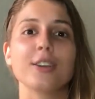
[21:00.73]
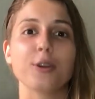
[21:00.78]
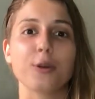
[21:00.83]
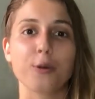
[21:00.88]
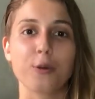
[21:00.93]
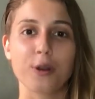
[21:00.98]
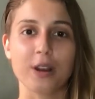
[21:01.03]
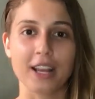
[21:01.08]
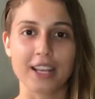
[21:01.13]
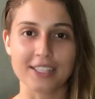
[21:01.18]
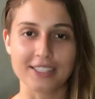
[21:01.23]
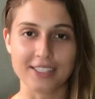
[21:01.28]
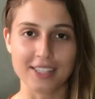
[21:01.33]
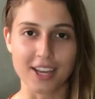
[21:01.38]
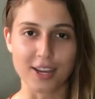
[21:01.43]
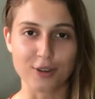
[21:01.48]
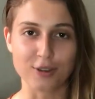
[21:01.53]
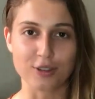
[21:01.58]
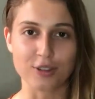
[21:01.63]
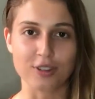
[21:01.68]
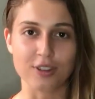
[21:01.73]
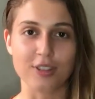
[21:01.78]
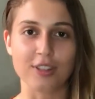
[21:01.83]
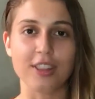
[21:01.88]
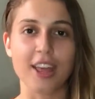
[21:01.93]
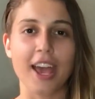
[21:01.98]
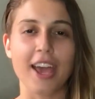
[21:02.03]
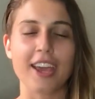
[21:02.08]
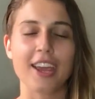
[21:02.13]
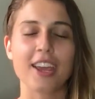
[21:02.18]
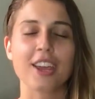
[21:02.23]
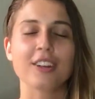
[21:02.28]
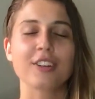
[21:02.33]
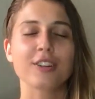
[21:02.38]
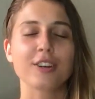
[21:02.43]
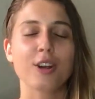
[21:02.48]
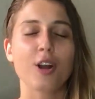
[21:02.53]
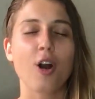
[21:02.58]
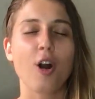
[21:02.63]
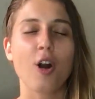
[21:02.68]
your relaxation, that
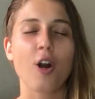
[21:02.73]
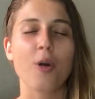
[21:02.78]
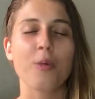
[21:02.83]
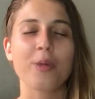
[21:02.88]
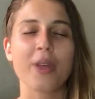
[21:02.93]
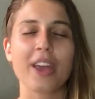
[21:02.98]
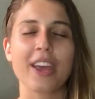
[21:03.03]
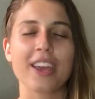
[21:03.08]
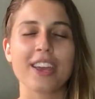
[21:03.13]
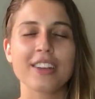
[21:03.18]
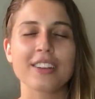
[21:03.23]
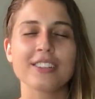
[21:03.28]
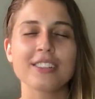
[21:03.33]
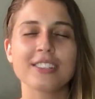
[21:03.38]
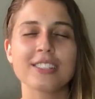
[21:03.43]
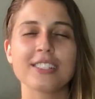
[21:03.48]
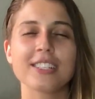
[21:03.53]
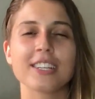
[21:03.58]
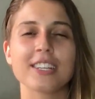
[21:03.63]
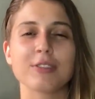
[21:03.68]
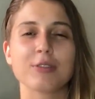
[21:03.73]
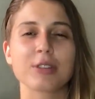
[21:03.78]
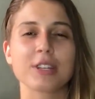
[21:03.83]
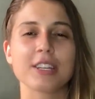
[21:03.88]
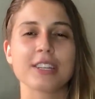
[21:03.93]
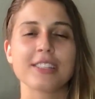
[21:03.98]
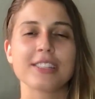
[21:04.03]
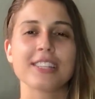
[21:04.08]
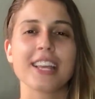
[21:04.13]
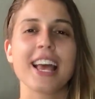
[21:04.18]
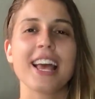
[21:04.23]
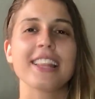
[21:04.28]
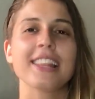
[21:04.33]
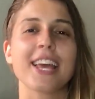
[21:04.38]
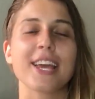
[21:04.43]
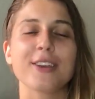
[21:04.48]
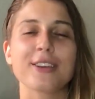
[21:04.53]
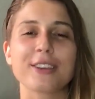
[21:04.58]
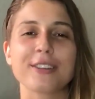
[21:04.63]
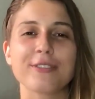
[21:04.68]
inner calm, that inner stillness
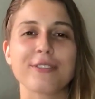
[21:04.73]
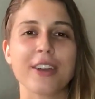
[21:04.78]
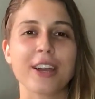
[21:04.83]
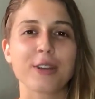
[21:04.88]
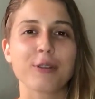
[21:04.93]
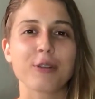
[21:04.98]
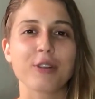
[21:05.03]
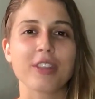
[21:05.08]
that you can find